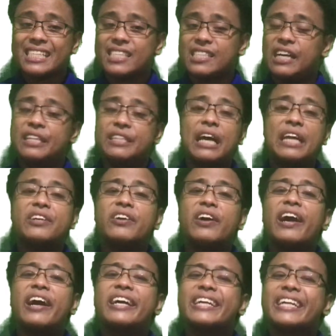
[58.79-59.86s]
another
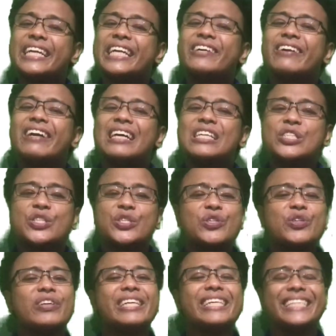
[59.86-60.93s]
art era during
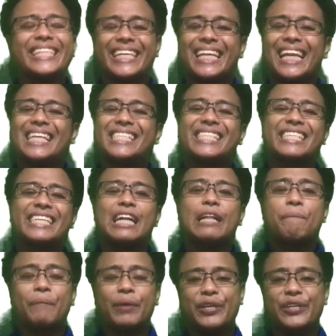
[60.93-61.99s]
the classical
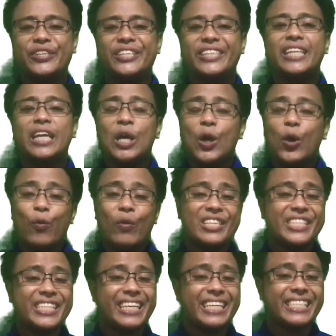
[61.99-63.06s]
period, which
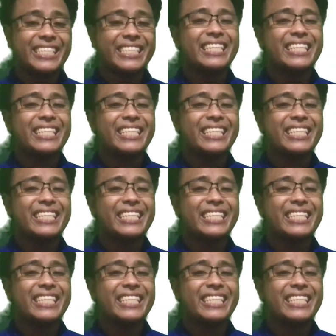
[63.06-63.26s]
is